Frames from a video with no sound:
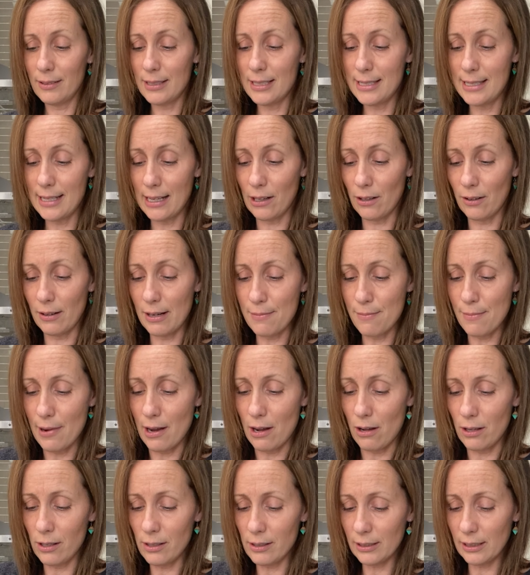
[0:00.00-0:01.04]
dairy
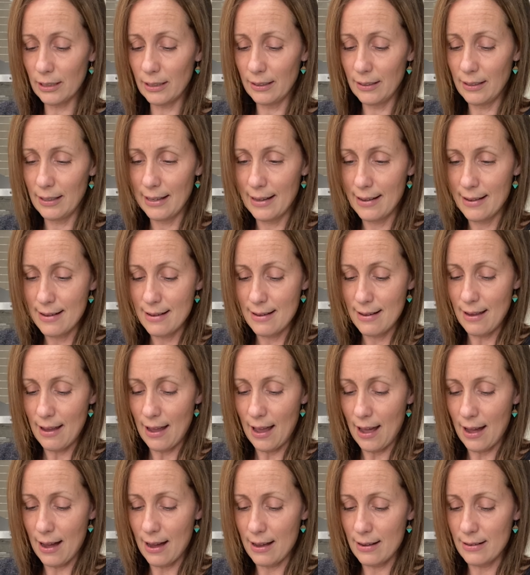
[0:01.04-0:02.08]
milk,
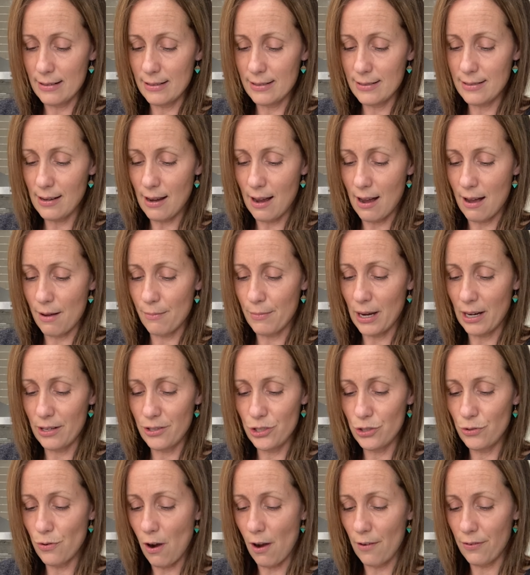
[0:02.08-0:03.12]
and I
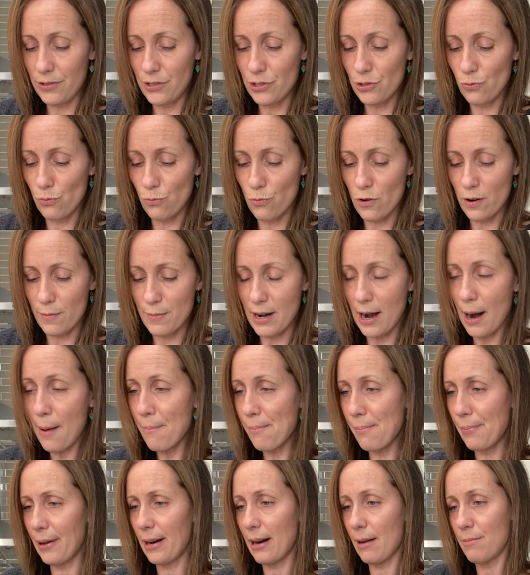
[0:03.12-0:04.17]
do often warm it
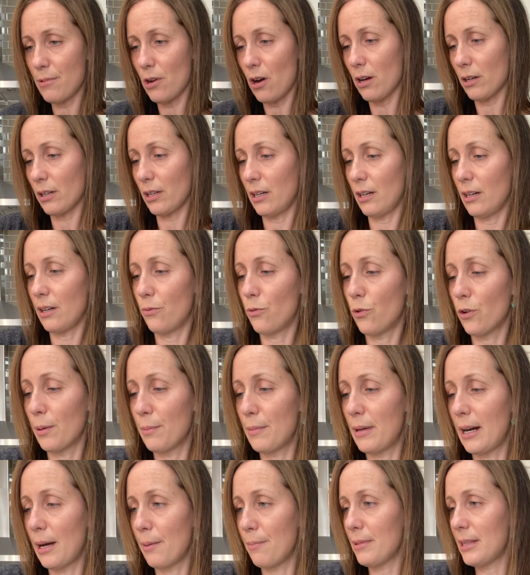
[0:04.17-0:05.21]
up, but I'm not gonna
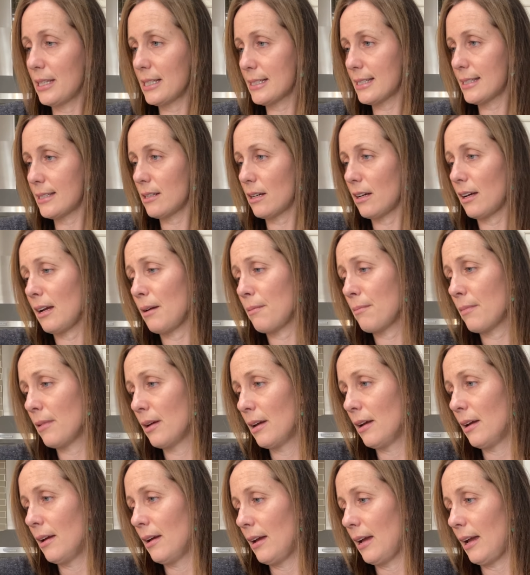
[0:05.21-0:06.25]
warm it up this time.
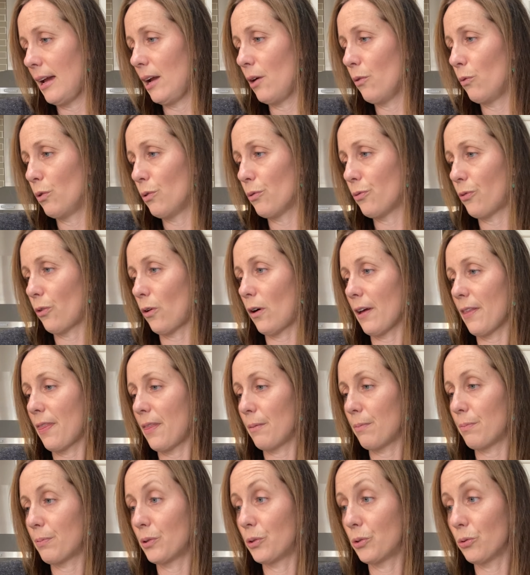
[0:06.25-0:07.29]
It will froth
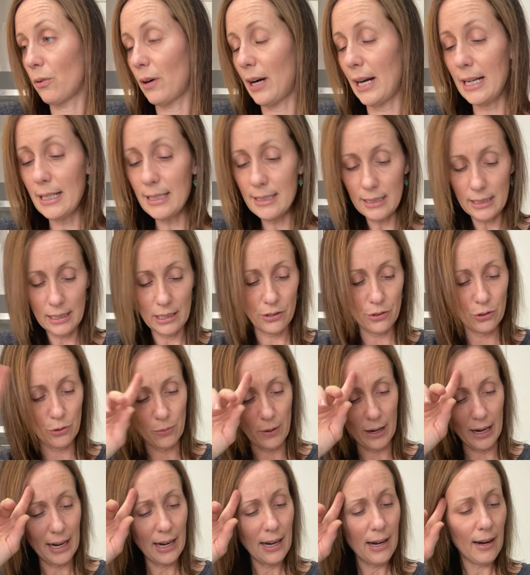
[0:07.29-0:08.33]
up great either
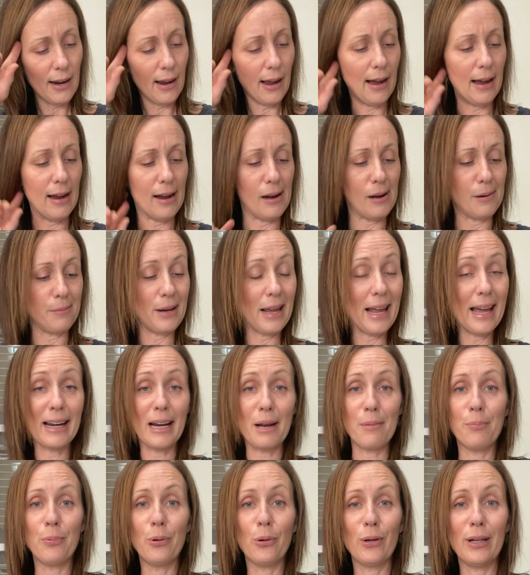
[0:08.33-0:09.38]
way. And
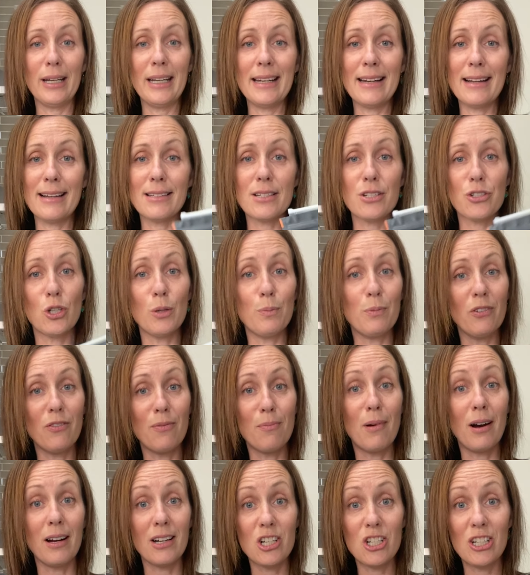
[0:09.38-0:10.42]
I'm putting a scoop of
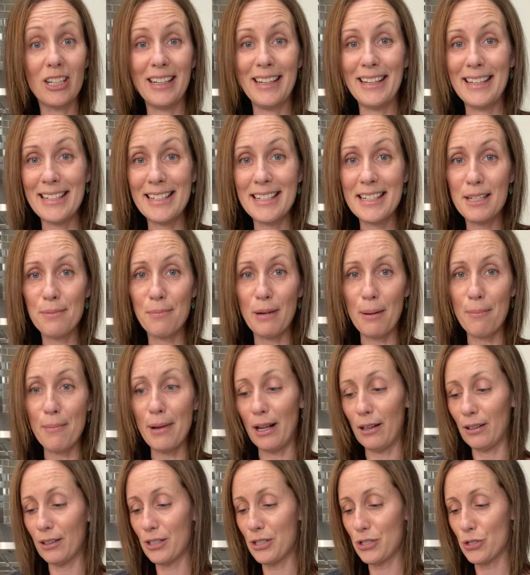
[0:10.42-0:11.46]
matcha into my
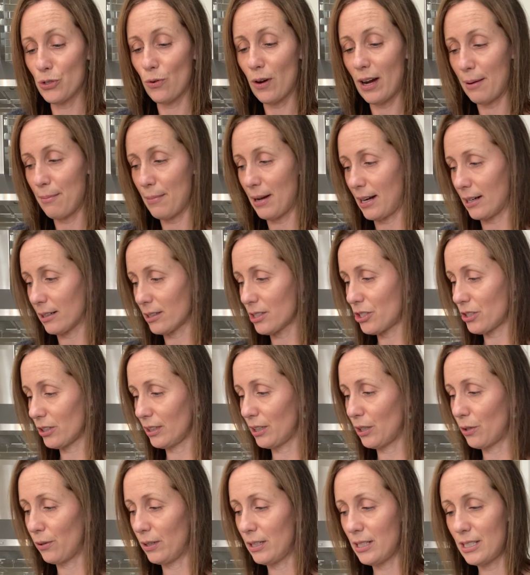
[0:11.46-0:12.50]
milk. So I'm actually
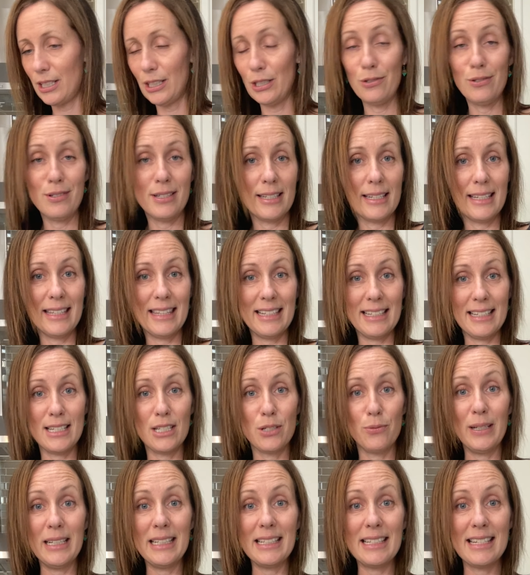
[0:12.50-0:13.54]
going to use the
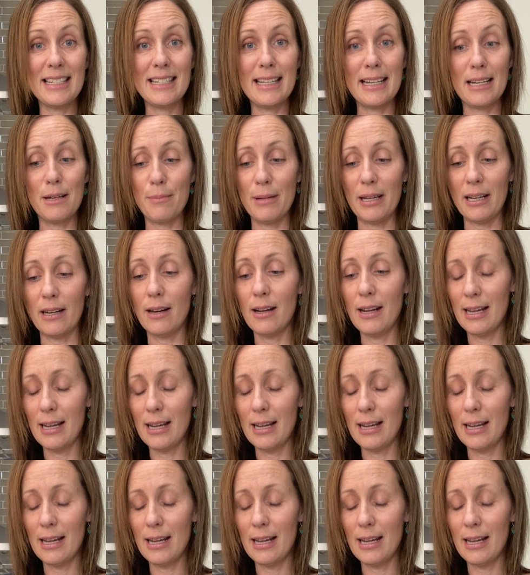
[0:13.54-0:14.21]
sweet cinnamon.